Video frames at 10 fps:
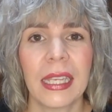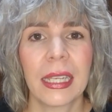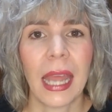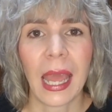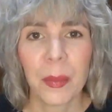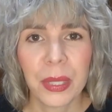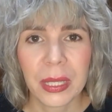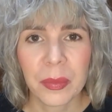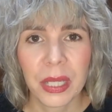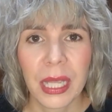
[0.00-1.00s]
in an
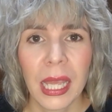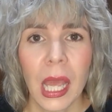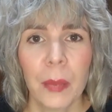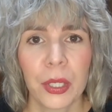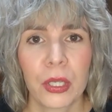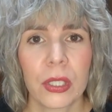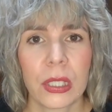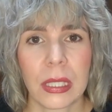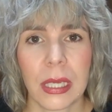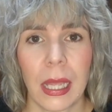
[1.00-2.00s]
Airbnb
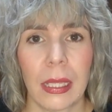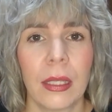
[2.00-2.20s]
because